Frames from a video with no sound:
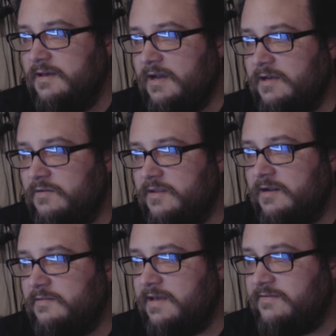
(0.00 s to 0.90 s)
I know that I
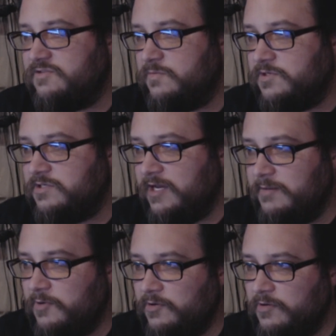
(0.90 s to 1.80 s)
only have so much
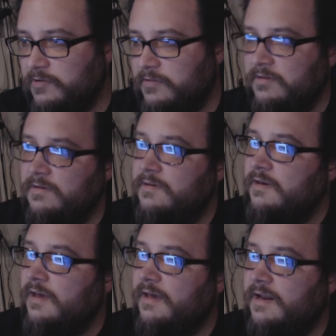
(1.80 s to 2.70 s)
time on Earth,
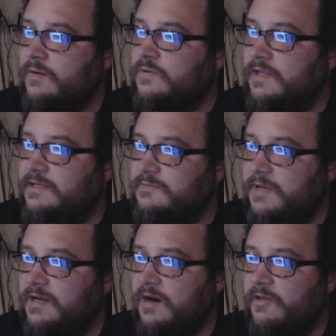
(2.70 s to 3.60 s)
and I would like to
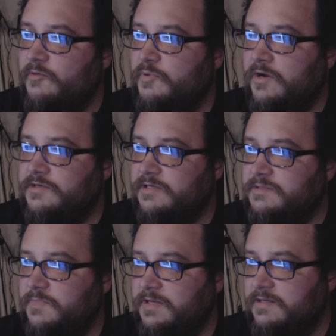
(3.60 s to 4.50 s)
make other projects
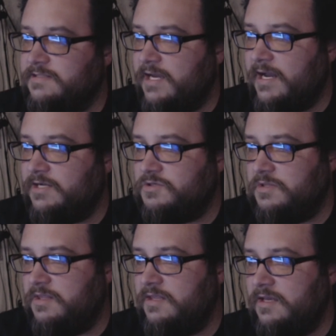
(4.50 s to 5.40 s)
because I
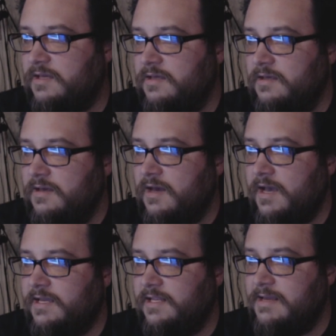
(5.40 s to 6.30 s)
actually think
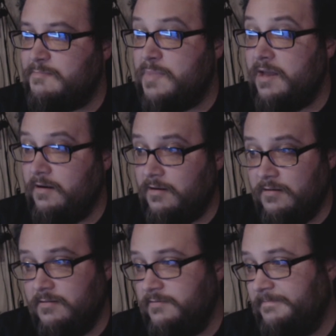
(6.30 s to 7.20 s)
I could get better
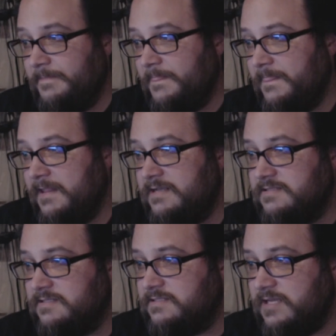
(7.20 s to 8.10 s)
as
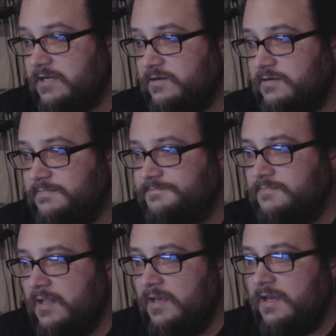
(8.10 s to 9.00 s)
a designer,
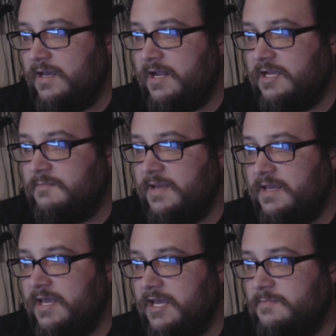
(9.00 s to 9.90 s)
and I could
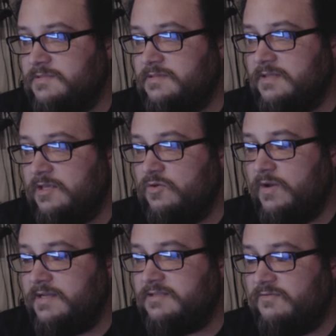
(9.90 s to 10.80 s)
make games that you
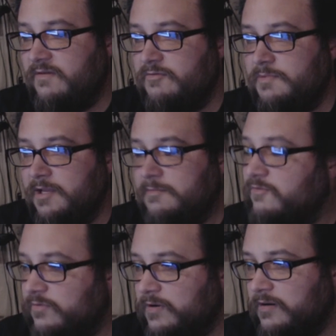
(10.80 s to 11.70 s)
guys have never played
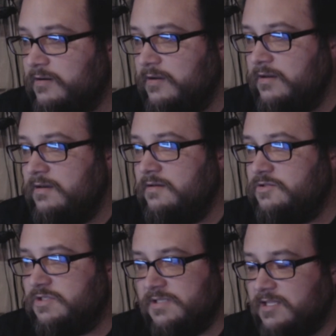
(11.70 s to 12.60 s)
before,
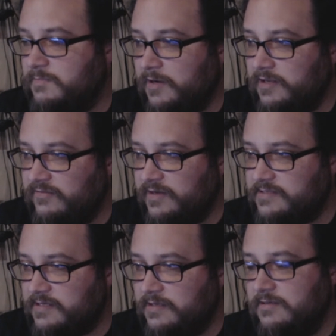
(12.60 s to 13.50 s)
just like The Binding of
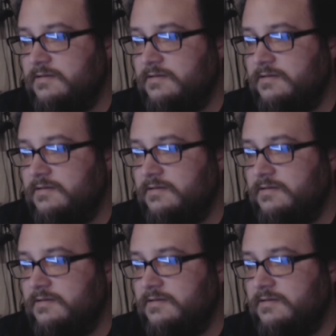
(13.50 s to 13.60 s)
Isaac,